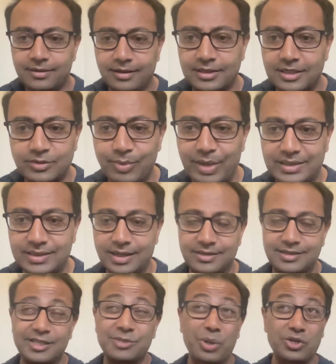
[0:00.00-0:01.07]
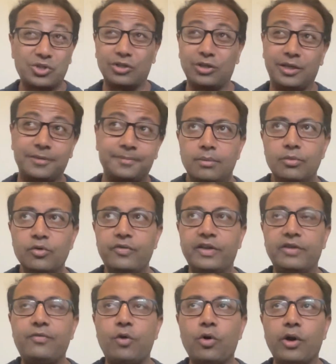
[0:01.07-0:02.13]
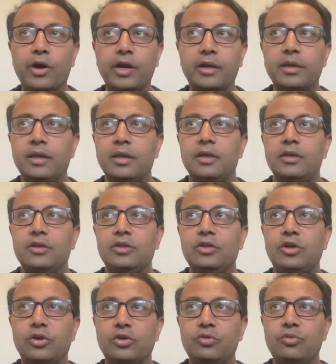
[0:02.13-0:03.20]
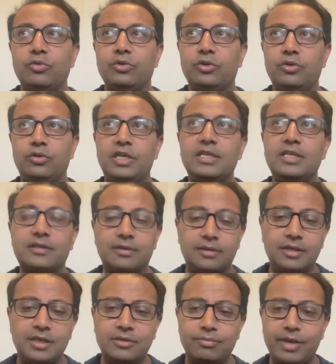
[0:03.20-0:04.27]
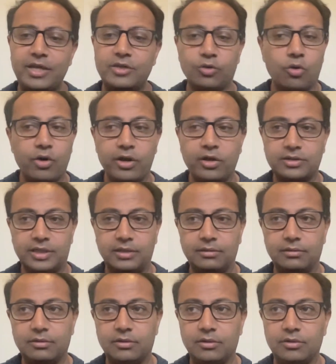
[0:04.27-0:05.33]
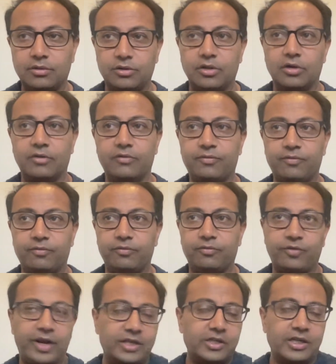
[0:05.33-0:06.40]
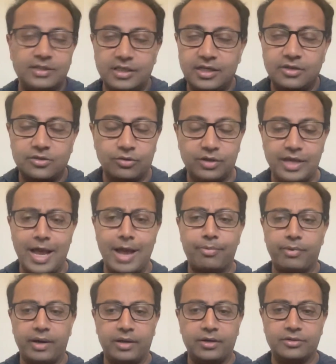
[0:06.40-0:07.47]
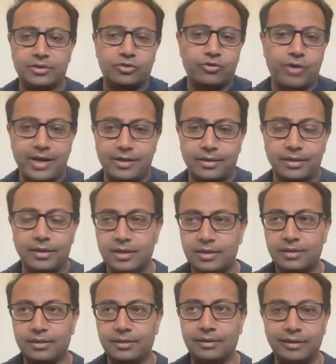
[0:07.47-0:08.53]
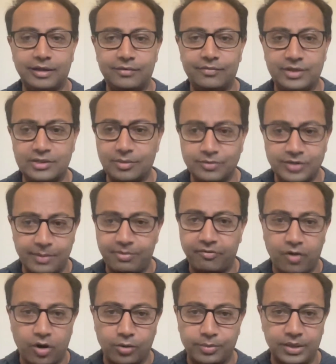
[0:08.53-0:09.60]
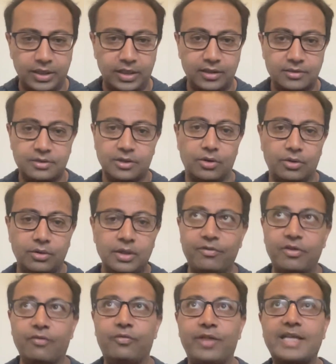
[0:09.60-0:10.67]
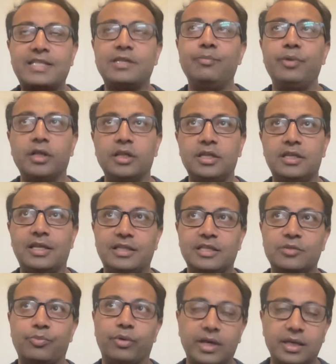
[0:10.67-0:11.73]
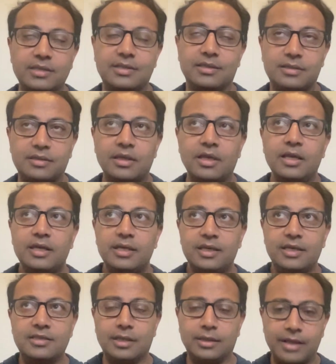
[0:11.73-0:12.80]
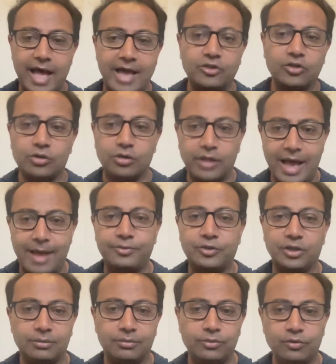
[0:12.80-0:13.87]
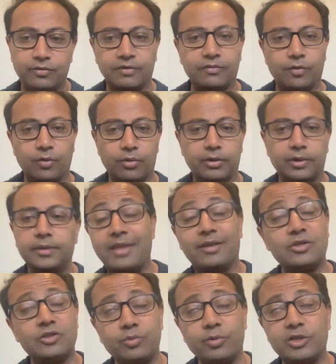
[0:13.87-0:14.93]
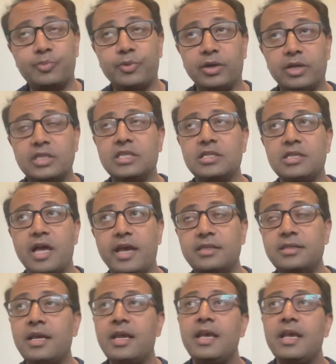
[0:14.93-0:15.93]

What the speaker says: doesn't make sense, especially moving forward. These major oils and the franchisees or the operators, they're trying to live in some type of harmony. And so the flexibility that this brings is a logical option moving forward. The consumer experience is nice,